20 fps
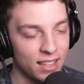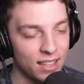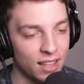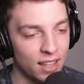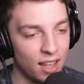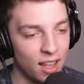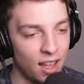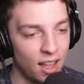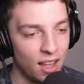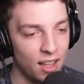the
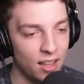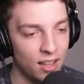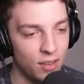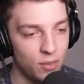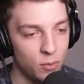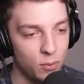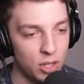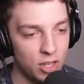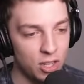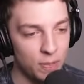area.
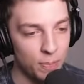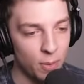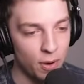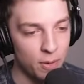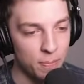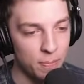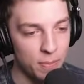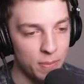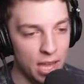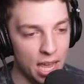We should
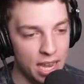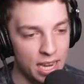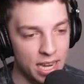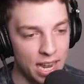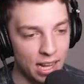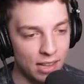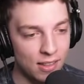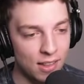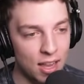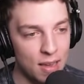pro... Hey,
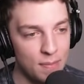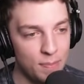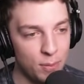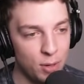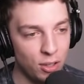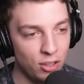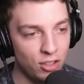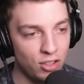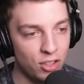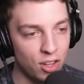next time,
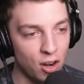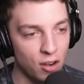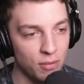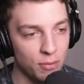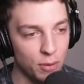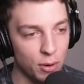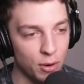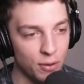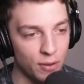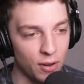Bush,
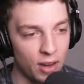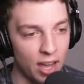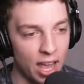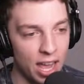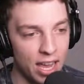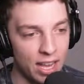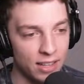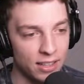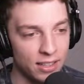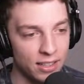don't move,
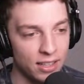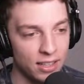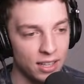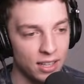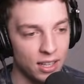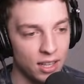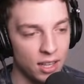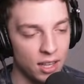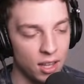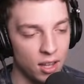okay?
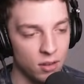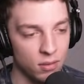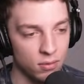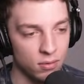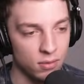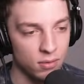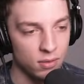Oh.